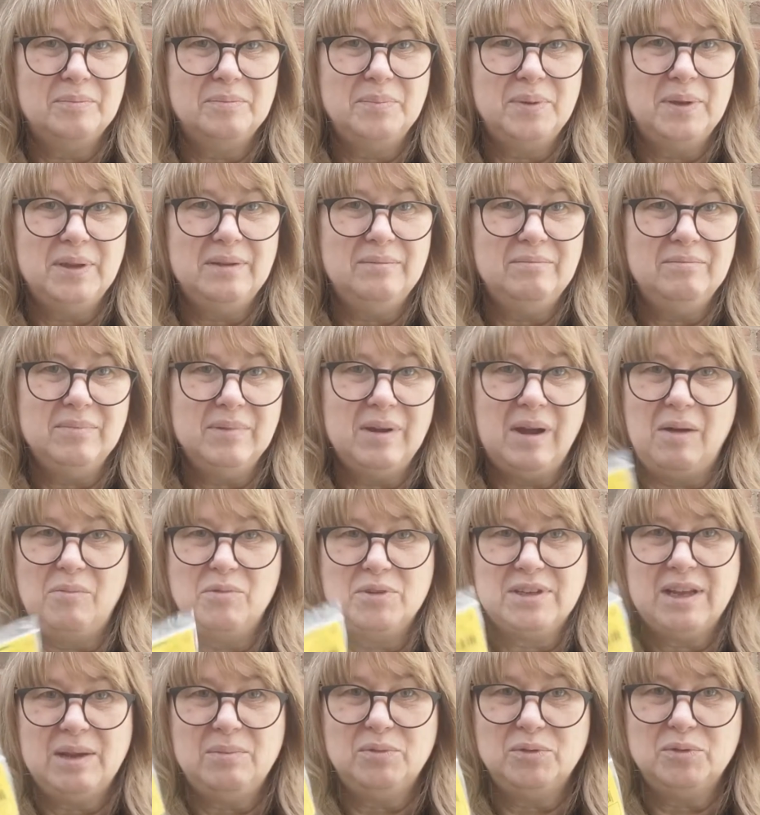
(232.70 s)
be. I
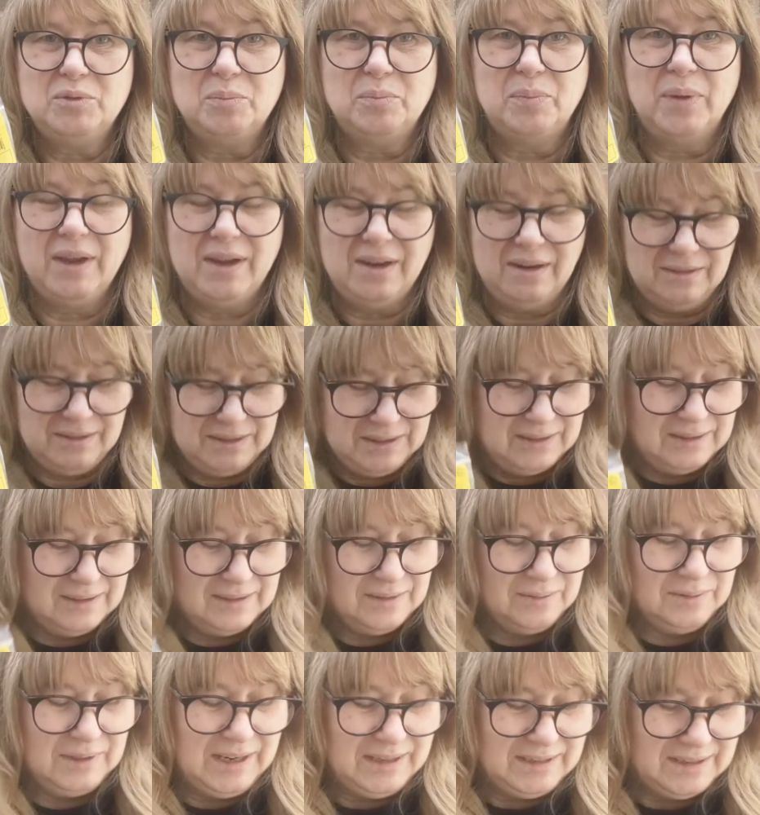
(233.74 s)
was able to pickle it,
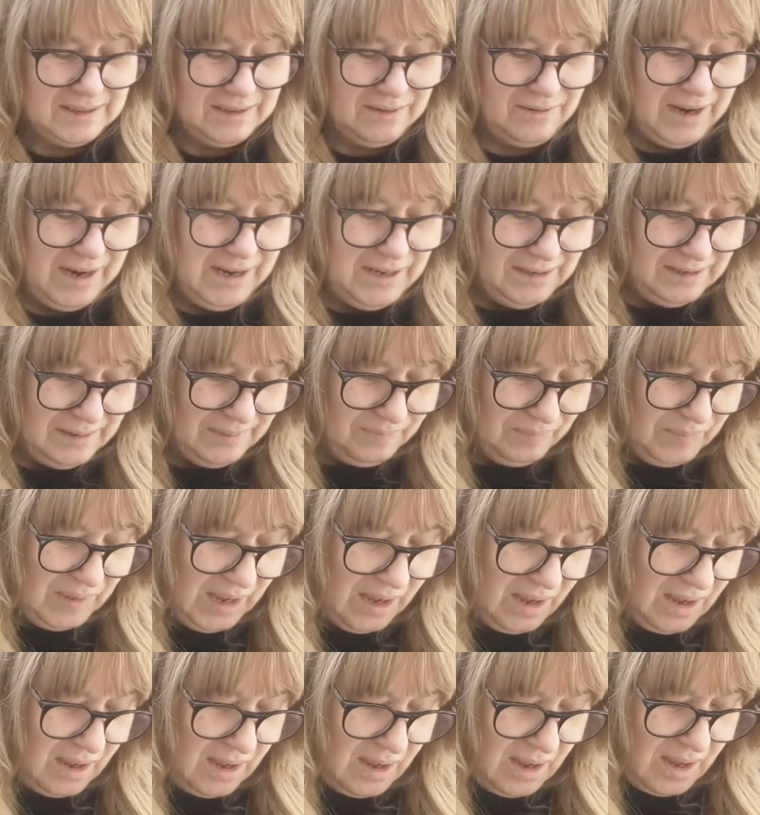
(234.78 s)
so that's great.
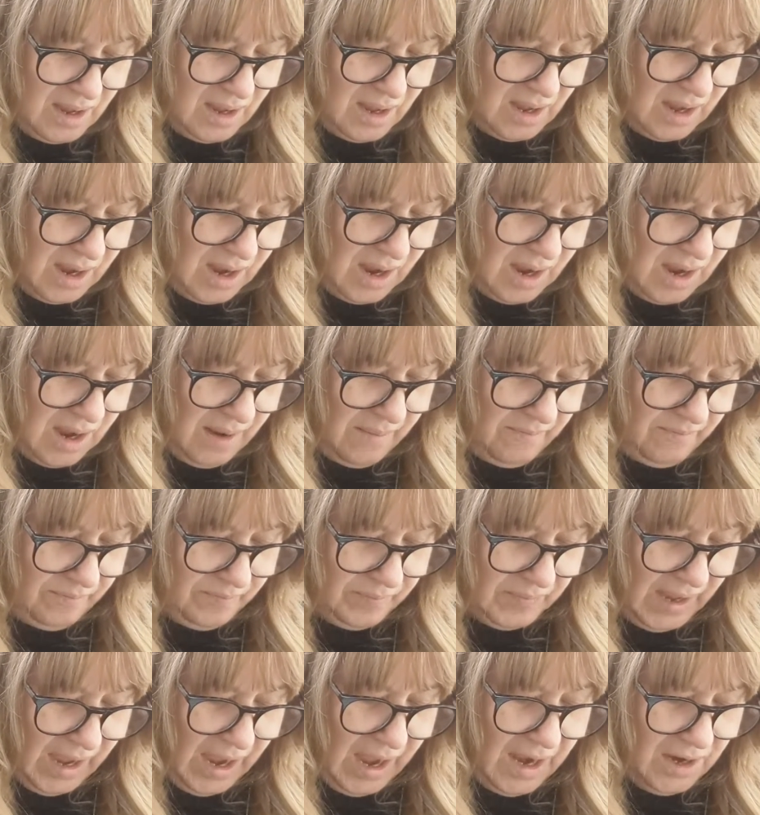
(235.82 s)
And
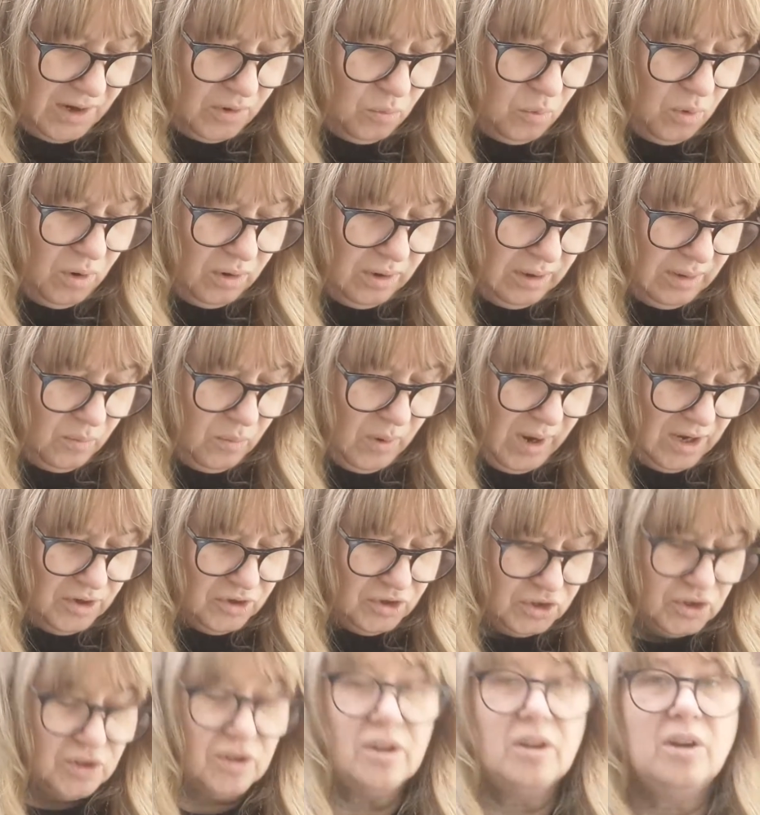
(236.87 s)

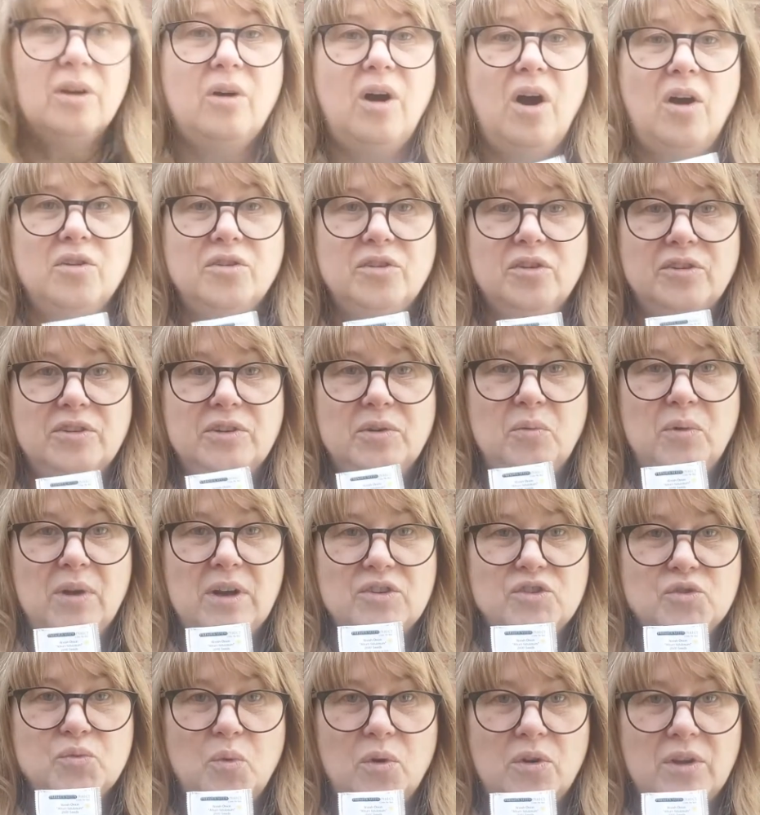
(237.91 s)
Welsh onion, the
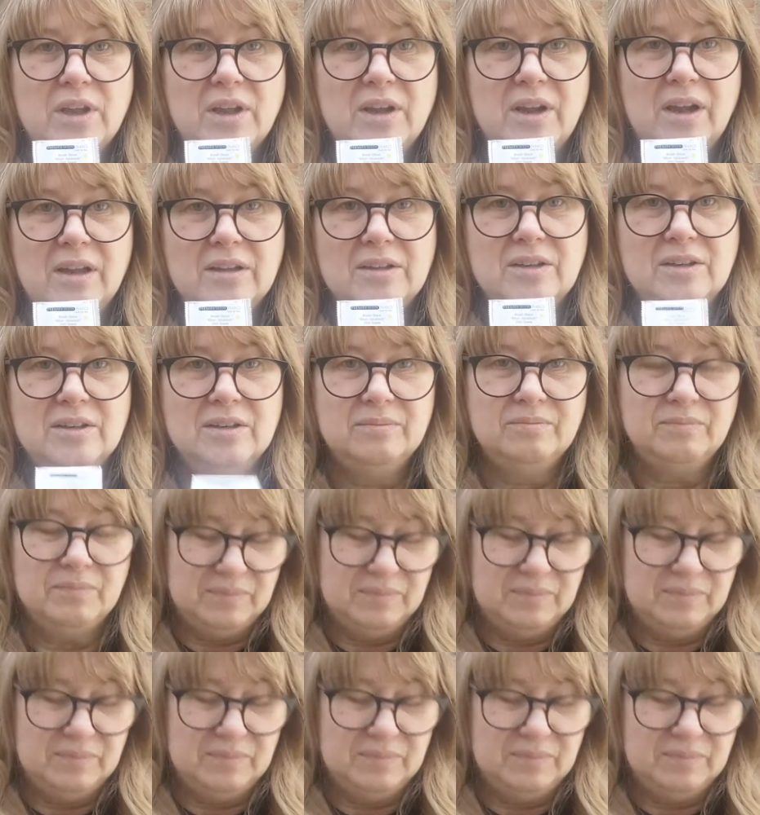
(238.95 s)
Welsh walking onion.